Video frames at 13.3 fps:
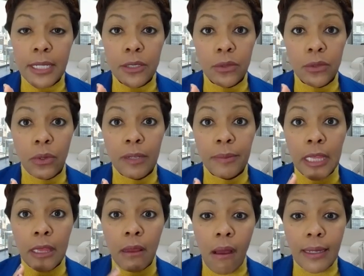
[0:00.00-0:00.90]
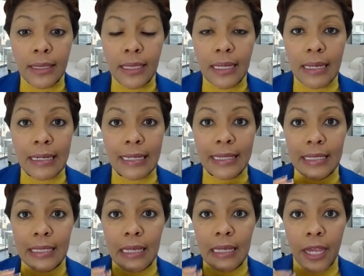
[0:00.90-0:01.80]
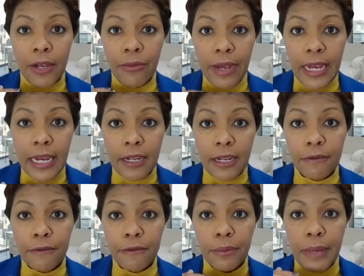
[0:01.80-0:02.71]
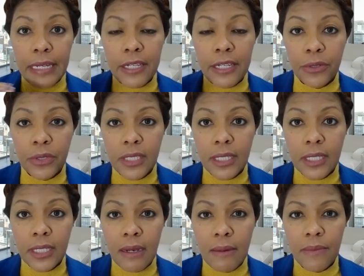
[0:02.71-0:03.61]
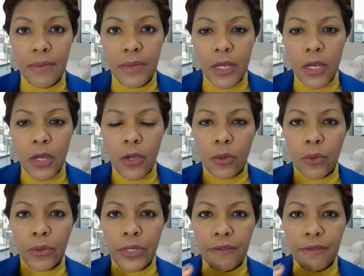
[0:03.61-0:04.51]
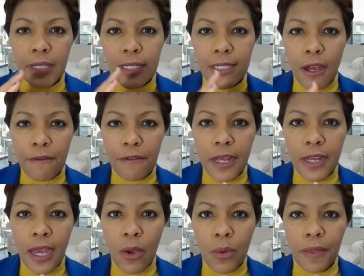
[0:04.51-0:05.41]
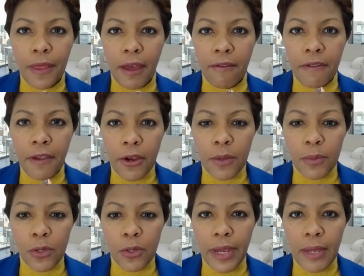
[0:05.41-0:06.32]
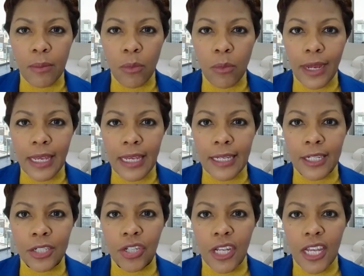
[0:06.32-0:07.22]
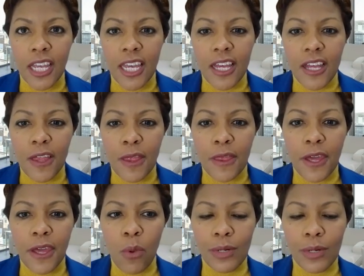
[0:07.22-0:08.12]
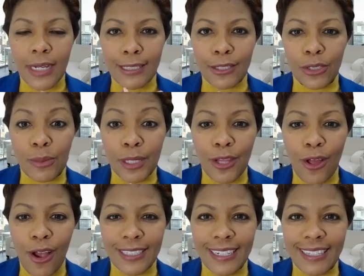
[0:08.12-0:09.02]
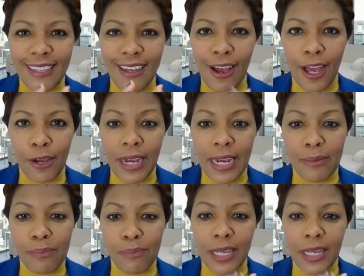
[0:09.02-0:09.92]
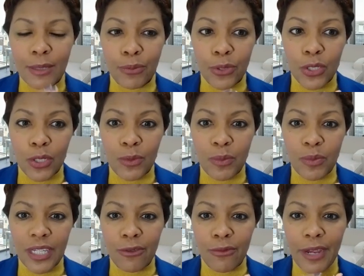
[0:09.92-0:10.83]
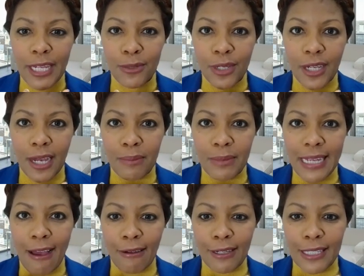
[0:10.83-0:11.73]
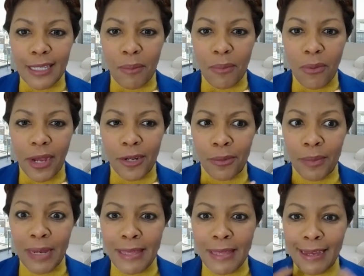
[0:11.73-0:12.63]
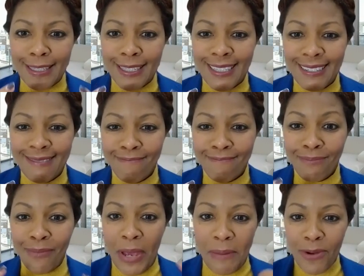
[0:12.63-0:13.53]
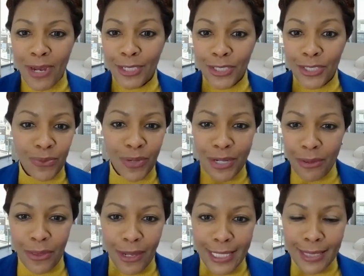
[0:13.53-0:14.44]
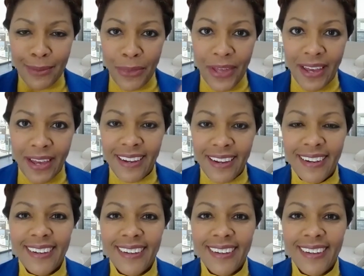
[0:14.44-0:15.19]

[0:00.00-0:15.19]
means they're going to be locked in at this high rate for many years to come. Whereas if they tough it out with that variable rate mortgage, they won't necessarily be locked in at the high rate because presumably rates will come down at some point, or maybe that's my impression. What are your thoughts about that?